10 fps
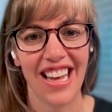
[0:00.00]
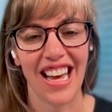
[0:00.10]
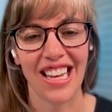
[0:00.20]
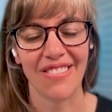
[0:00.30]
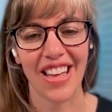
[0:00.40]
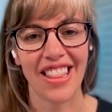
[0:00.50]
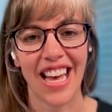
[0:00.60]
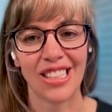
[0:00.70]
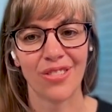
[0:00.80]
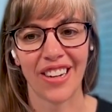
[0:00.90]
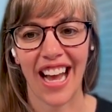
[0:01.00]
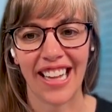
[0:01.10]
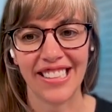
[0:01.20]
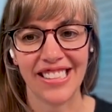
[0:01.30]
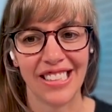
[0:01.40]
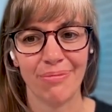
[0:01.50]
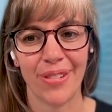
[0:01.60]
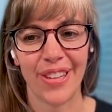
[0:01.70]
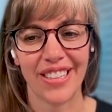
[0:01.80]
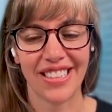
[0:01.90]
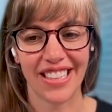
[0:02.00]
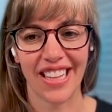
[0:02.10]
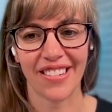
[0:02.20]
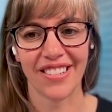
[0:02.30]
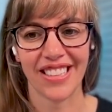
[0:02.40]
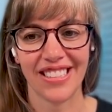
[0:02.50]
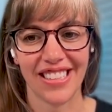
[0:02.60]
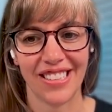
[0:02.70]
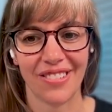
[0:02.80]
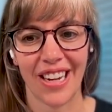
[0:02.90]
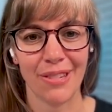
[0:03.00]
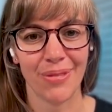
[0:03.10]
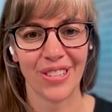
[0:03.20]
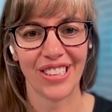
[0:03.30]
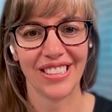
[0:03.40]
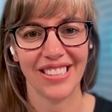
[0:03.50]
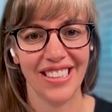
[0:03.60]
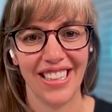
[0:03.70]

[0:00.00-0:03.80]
And that's where Alyson put together this incredible